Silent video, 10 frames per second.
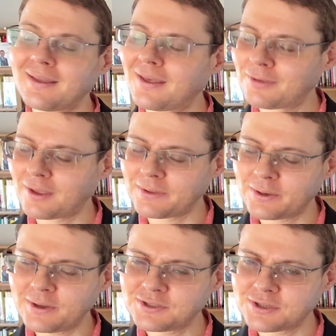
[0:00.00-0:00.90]
If you have any
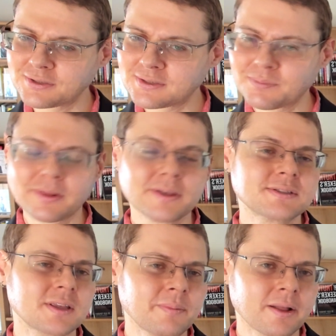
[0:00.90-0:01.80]
questions,
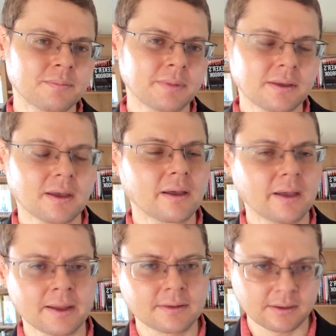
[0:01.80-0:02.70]
please email me
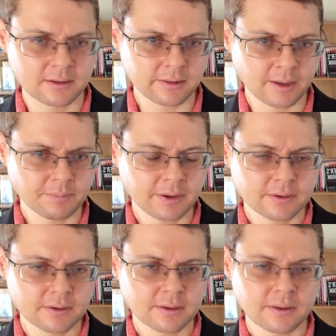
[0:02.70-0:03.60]
at
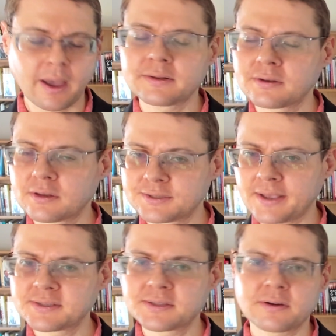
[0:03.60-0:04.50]

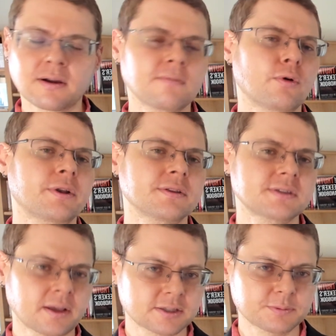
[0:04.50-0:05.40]

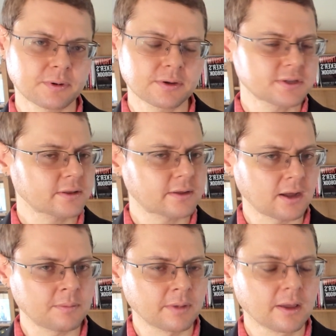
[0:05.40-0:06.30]

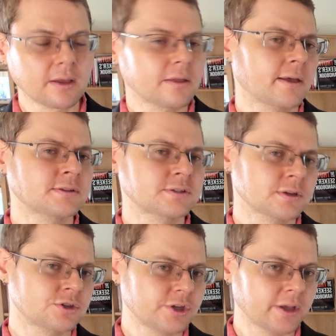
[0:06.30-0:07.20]
gleb@disasteravoidanceexperts.com. That's
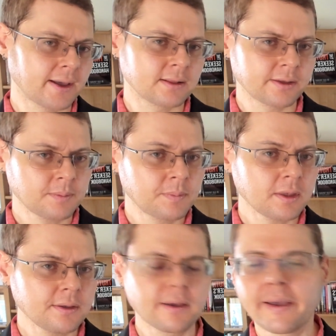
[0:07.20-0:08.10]

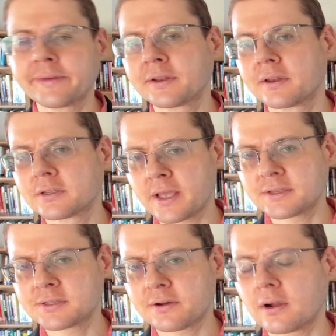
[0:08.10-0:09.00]

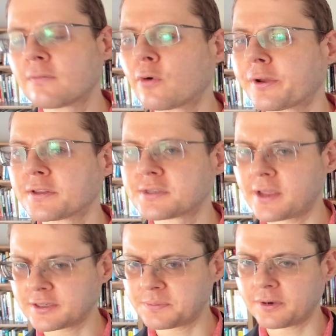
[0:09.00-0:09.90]

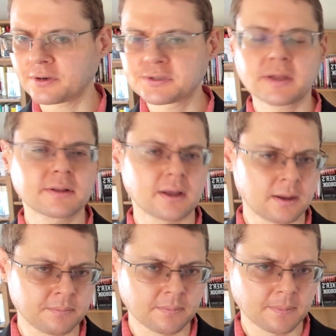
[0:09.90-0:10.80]

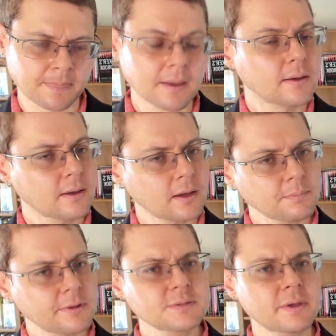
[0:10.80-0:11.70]
gleb@disasteravoidanceexperts.com. And
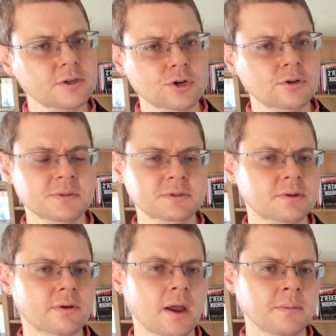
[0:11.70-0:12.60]
please make sure to
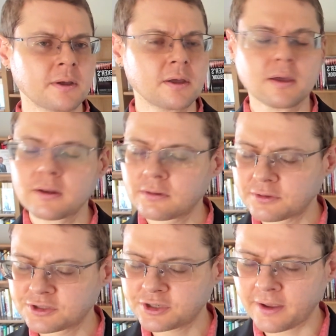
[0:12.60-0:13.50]
subscribe to
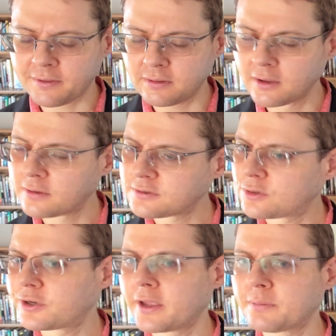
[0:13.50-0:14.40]
this channel so
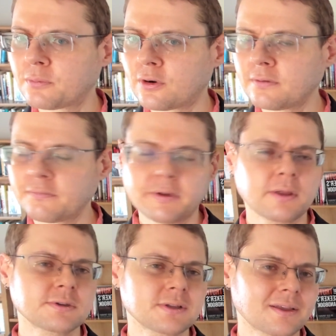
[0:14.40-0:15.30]
that you get more
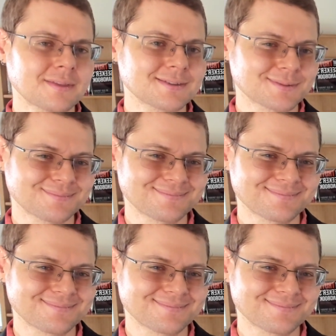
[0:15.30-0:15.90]
videos like this.